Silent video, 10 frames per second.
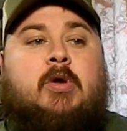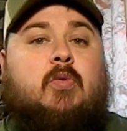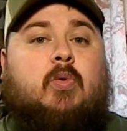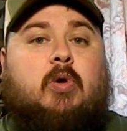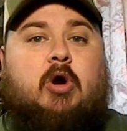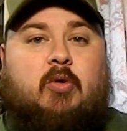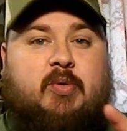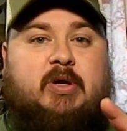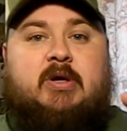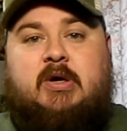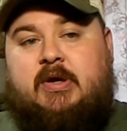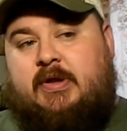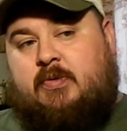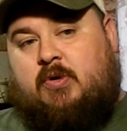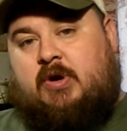We're hoping
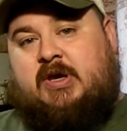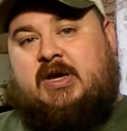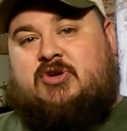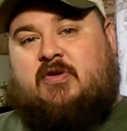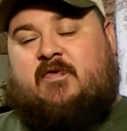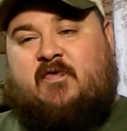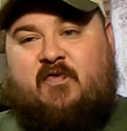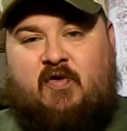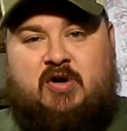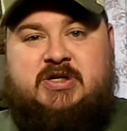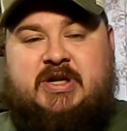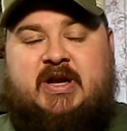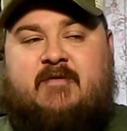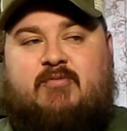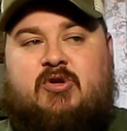that we're going to catch our first
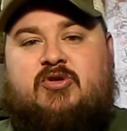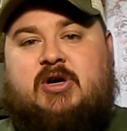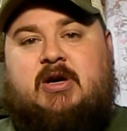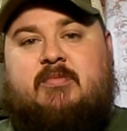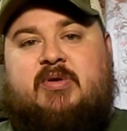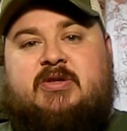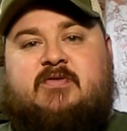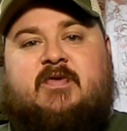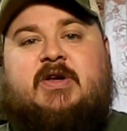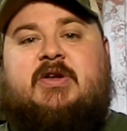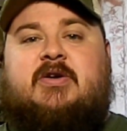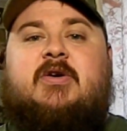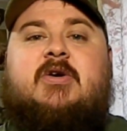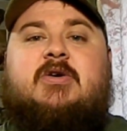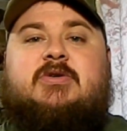native brook trout in Pennsylvania,
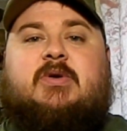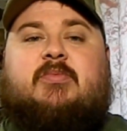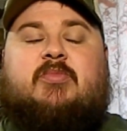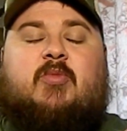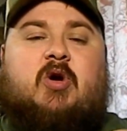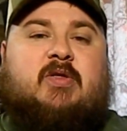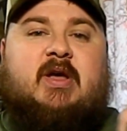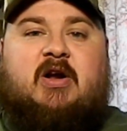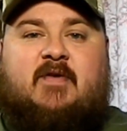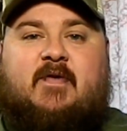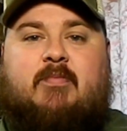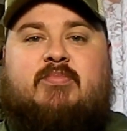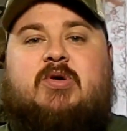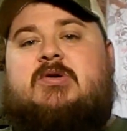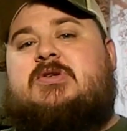so we can mark that off our
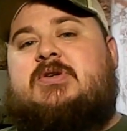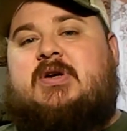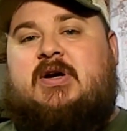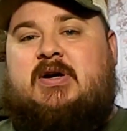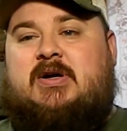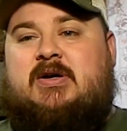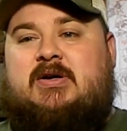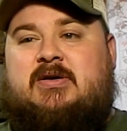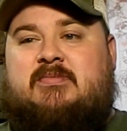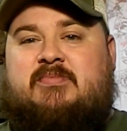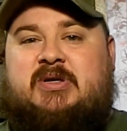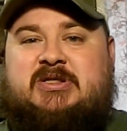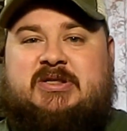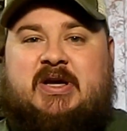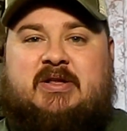books. Uh, be a
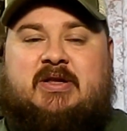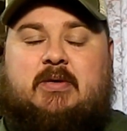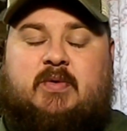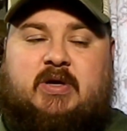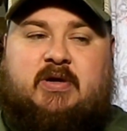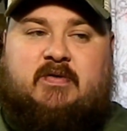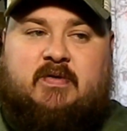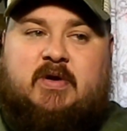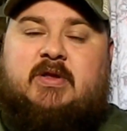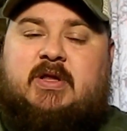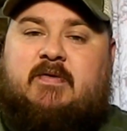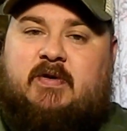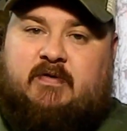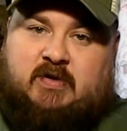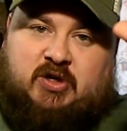state that we that we
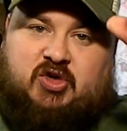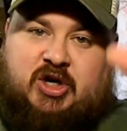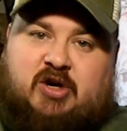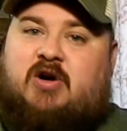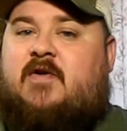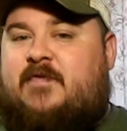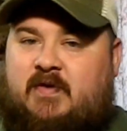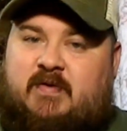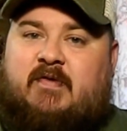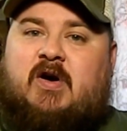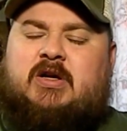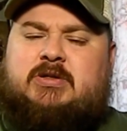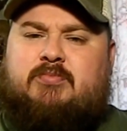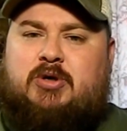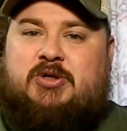can check off that we've caught
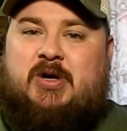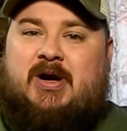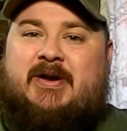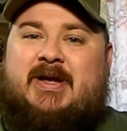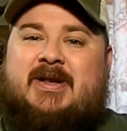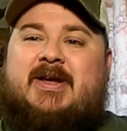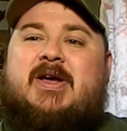some brook trout in.